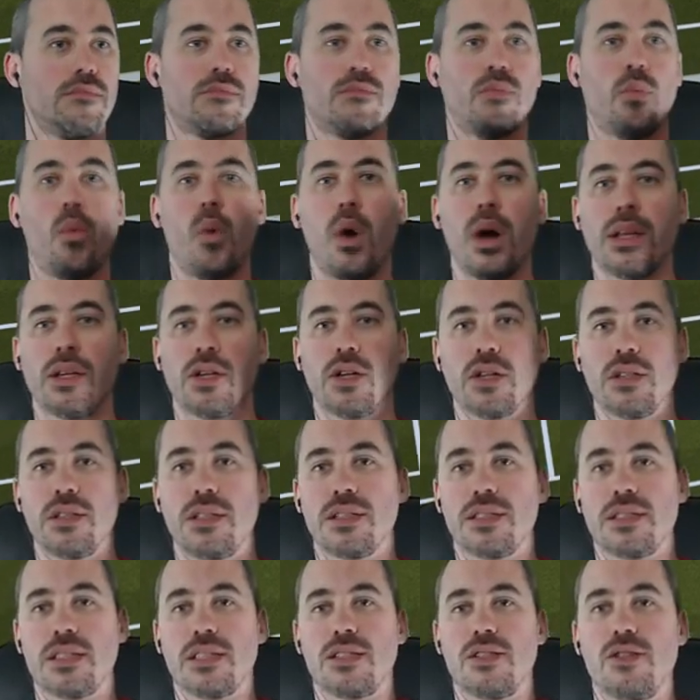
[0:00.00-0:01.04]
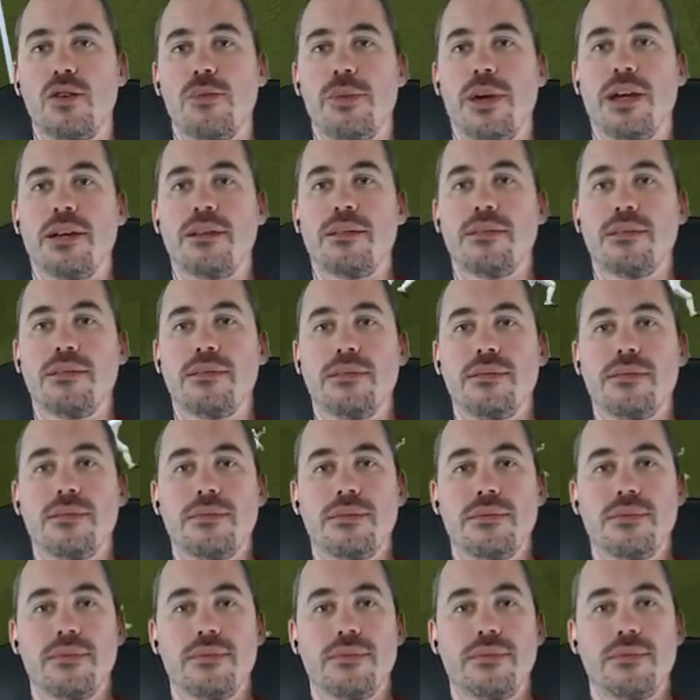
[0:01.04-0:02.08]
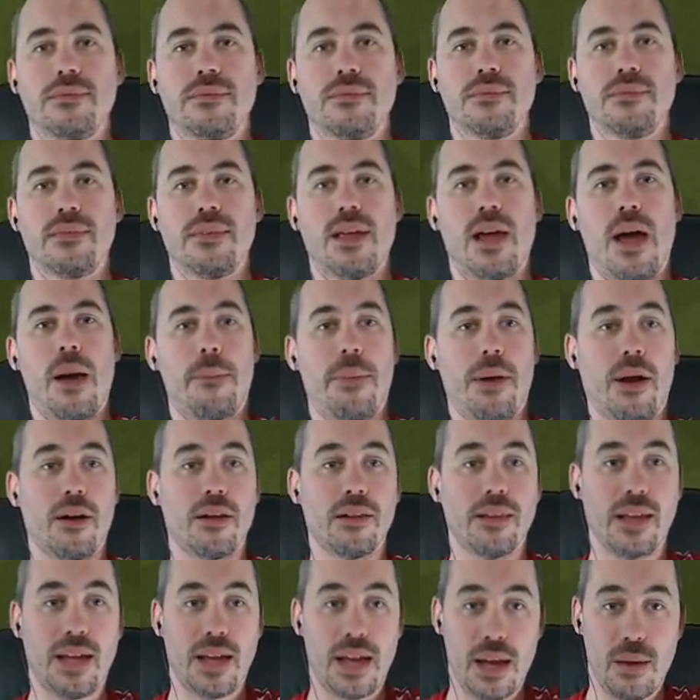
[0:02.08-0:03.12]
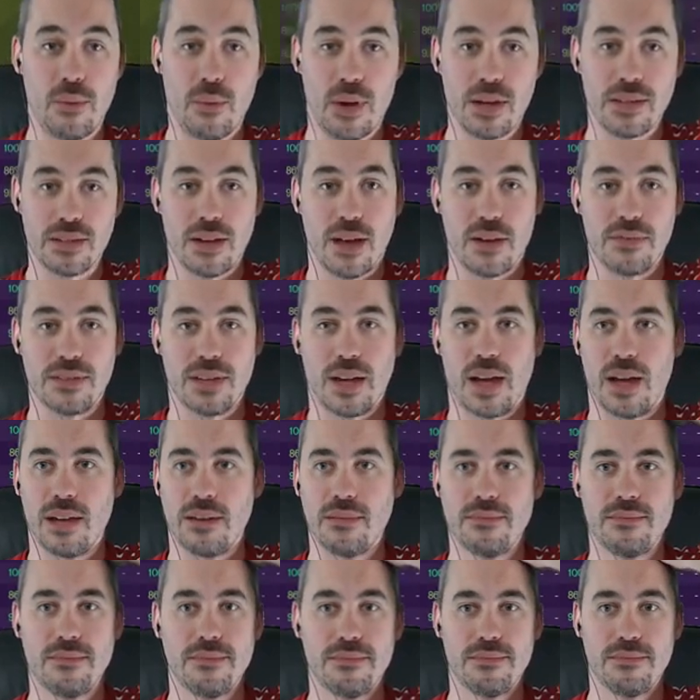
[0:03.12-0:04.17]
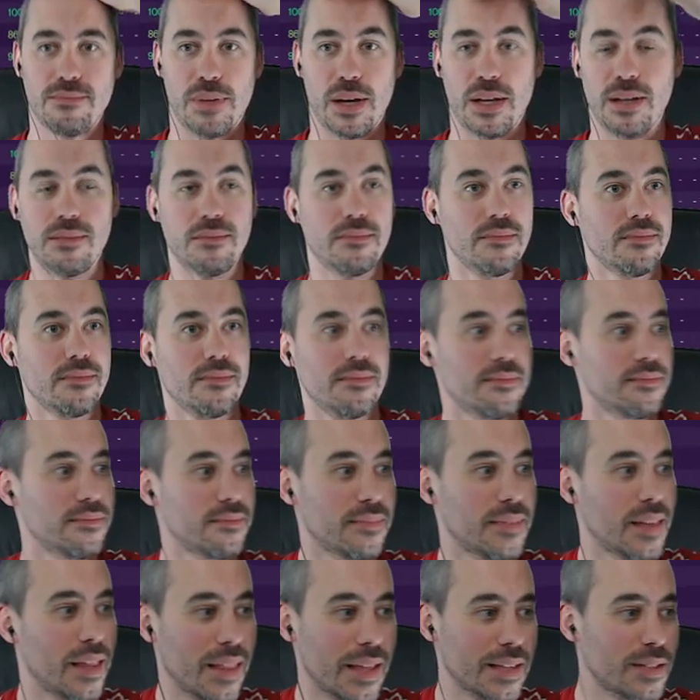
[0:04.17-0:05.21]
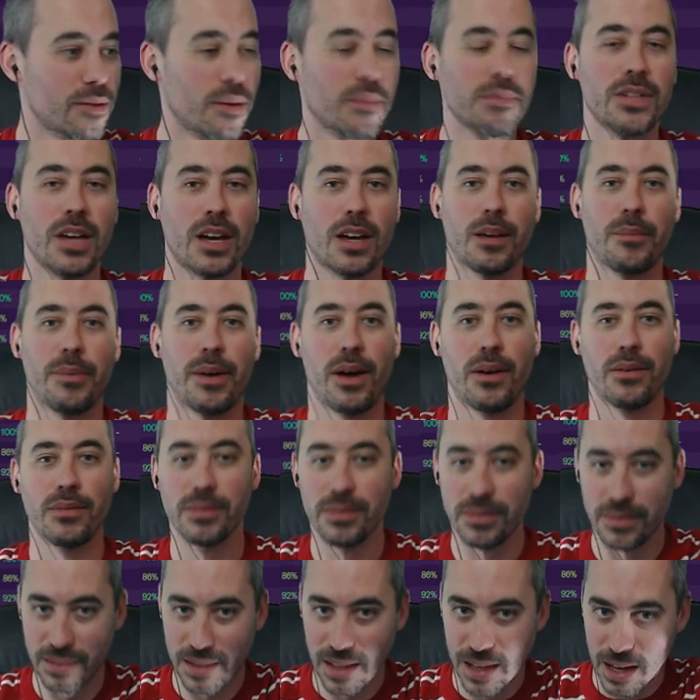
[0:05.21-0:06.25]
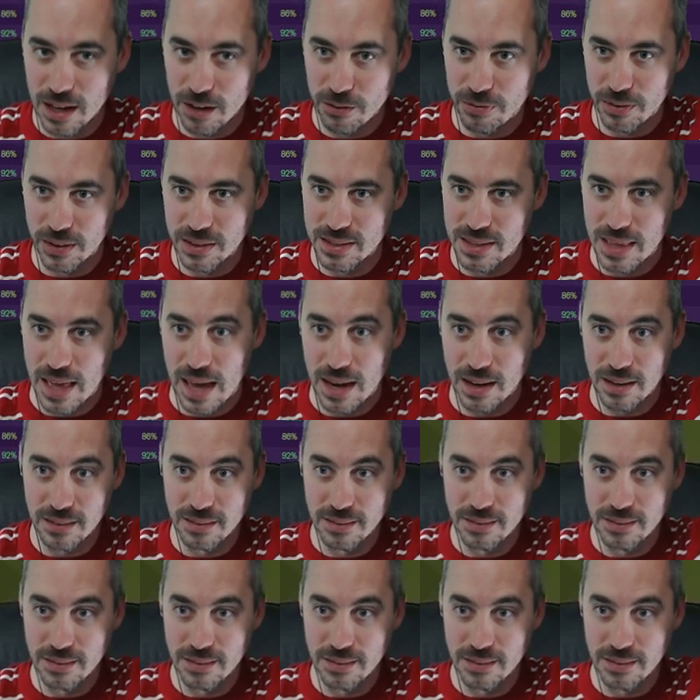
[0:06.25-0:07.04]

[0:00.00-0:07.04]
what good does this do me? Apparently he was offside, but that's what I'm talking about. They gotta fix that.